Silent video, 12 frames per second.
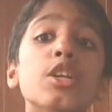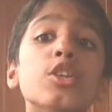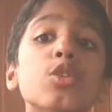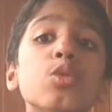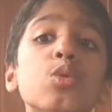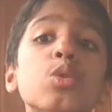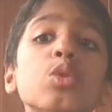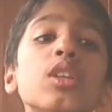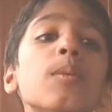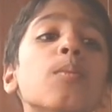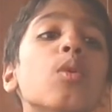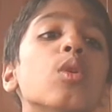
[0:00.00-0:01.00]
due to
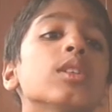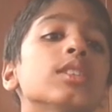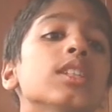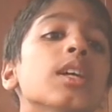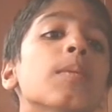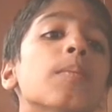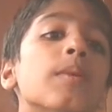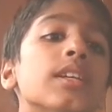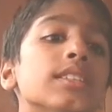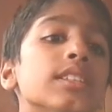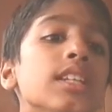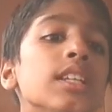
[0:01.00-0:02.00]
the moisture
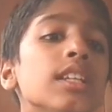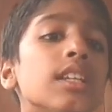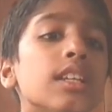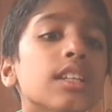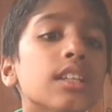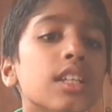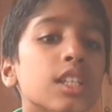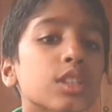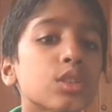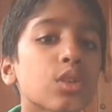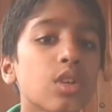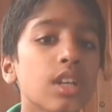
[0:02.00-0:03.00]
present in the
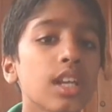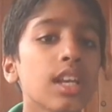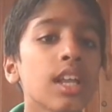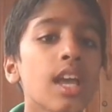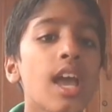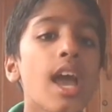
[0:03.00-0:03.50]
soil